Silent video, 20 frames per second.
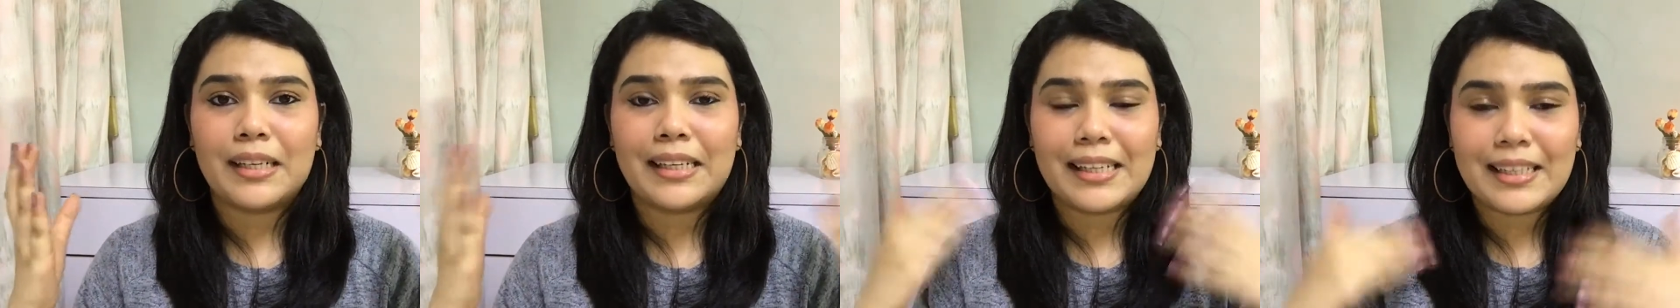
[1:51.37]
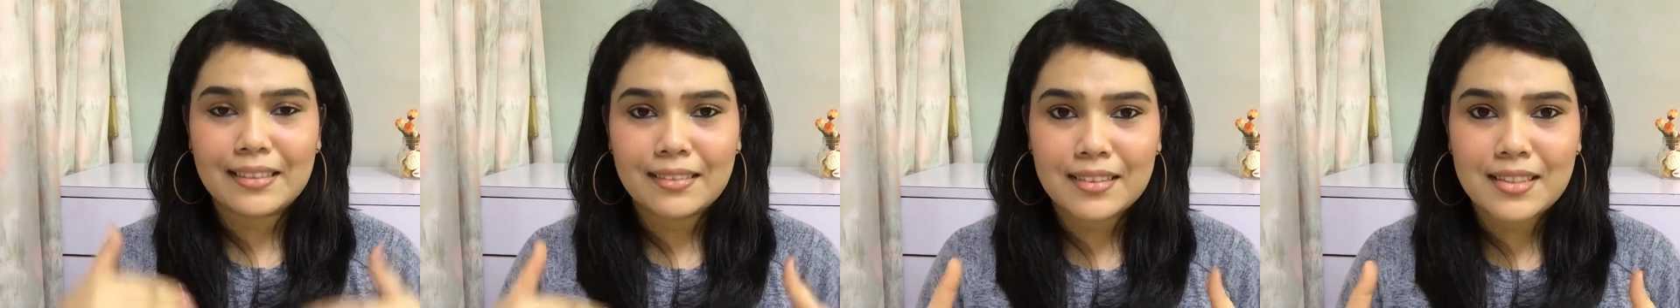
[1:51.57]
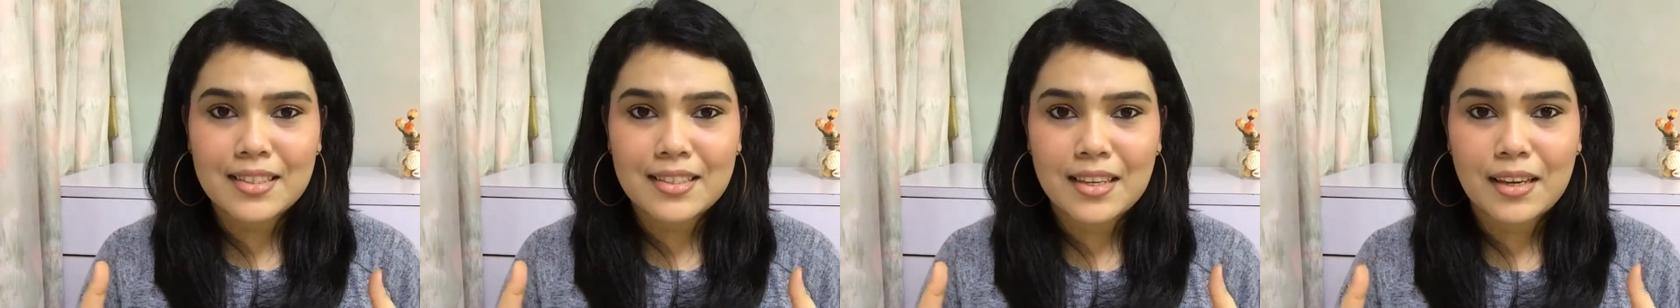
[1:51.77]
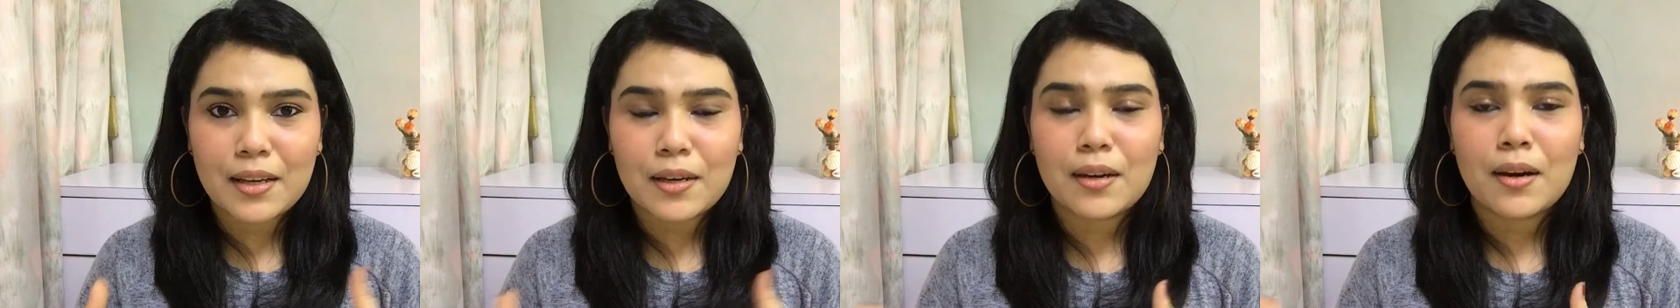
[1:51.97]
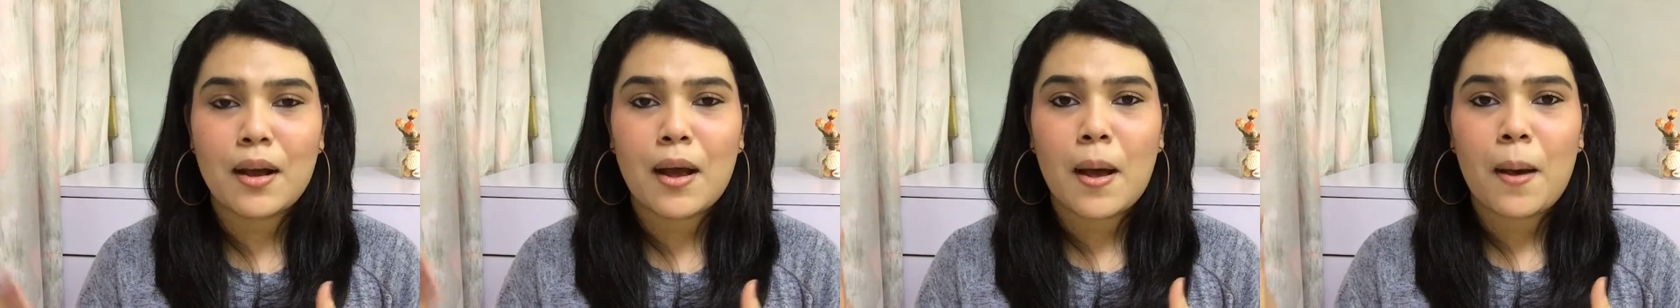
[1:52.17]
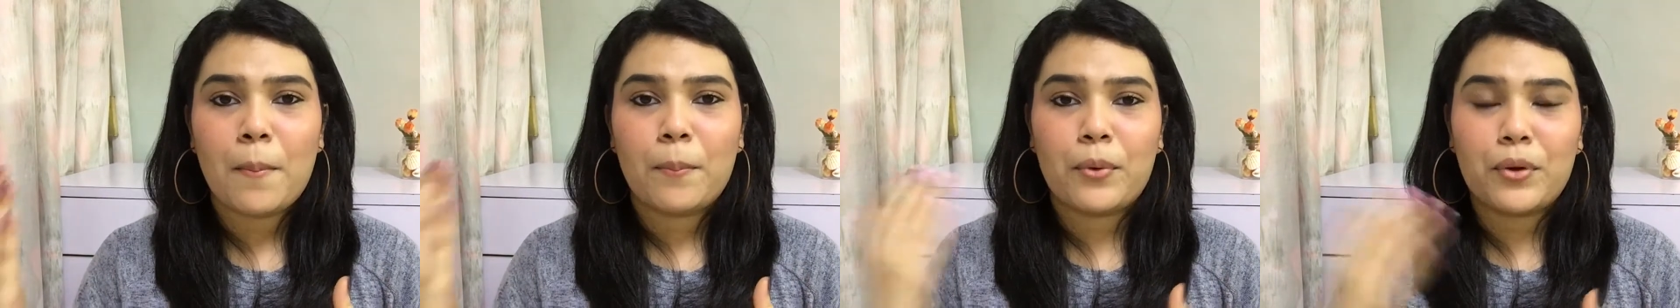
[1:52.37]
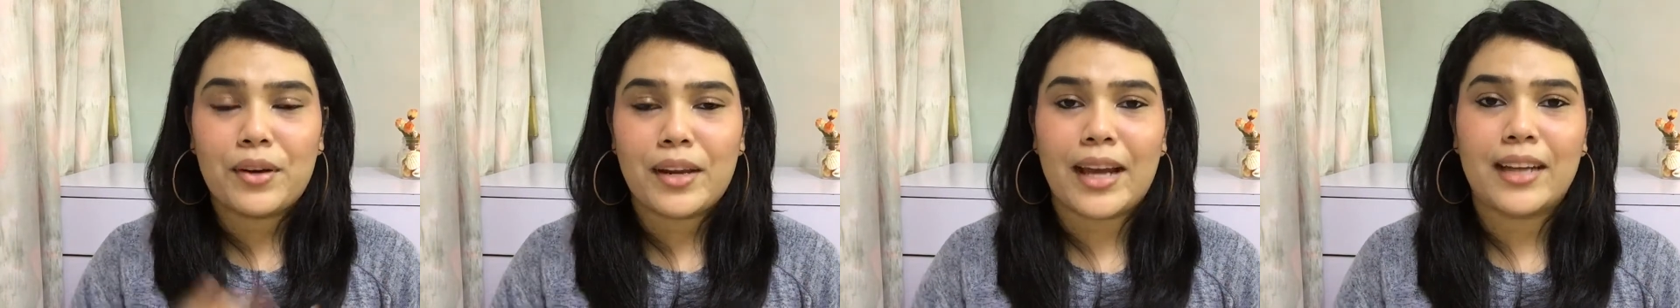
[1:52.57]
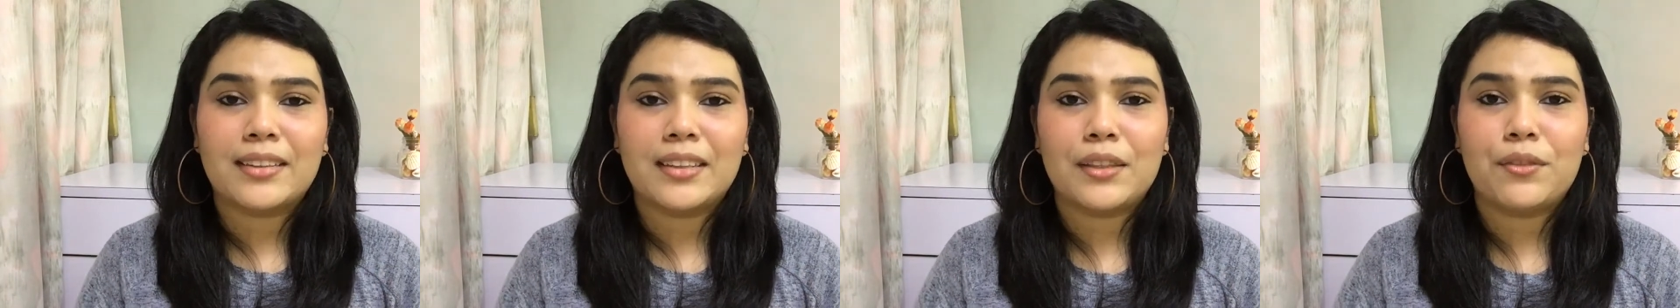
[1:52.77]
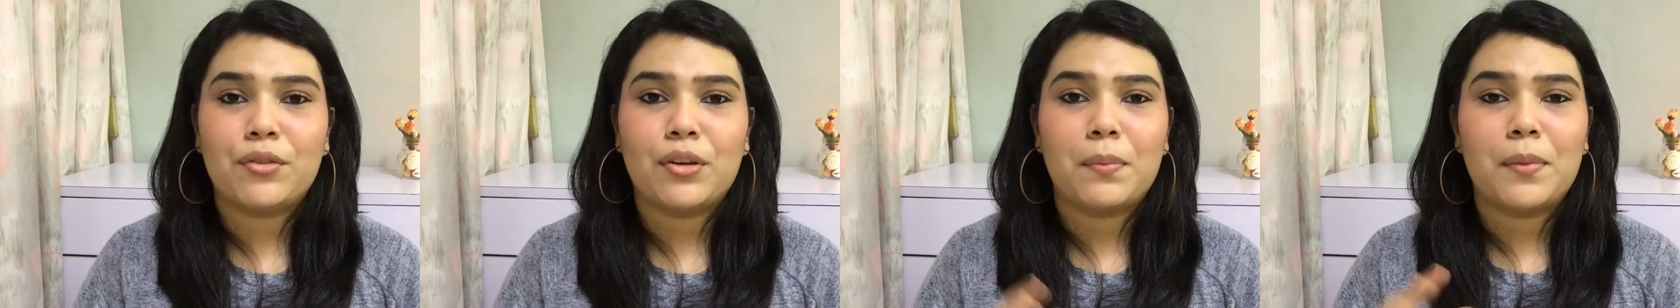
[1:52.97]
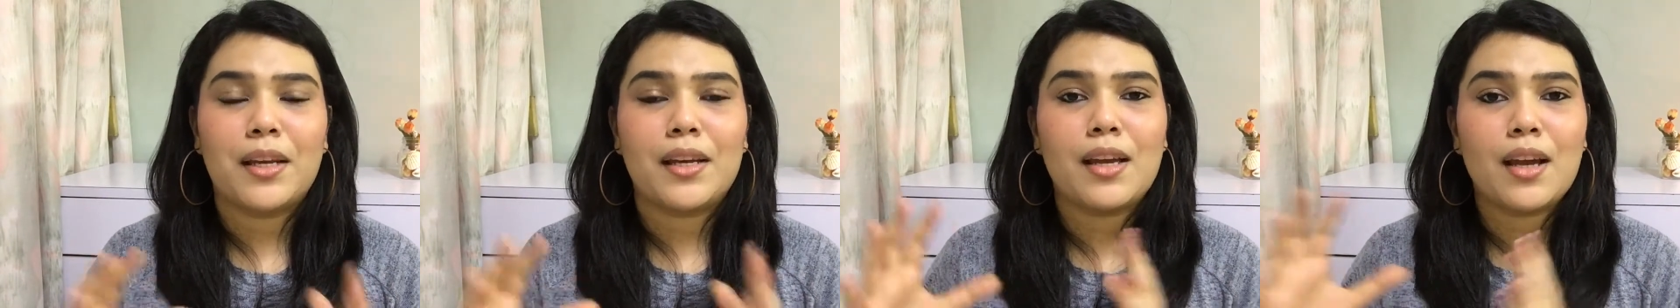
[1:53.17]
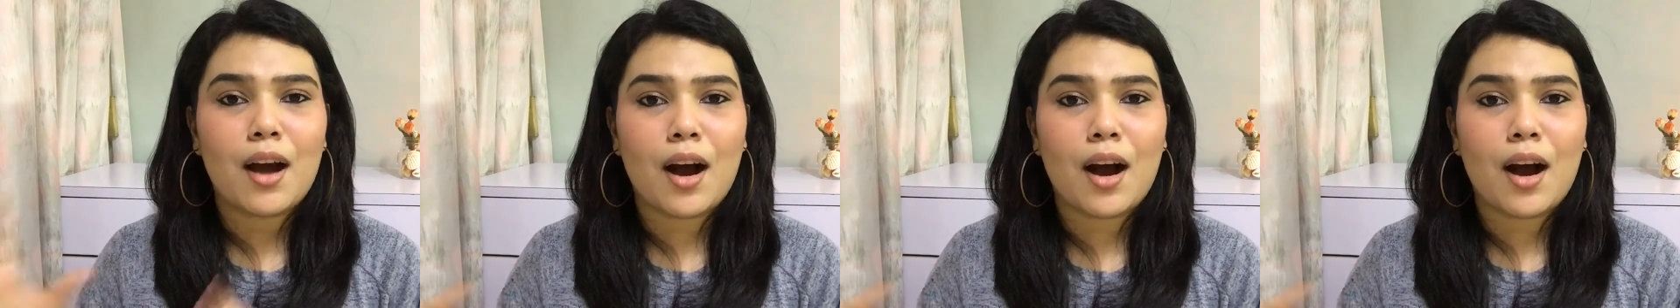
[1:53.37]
clean the skin, protect it from any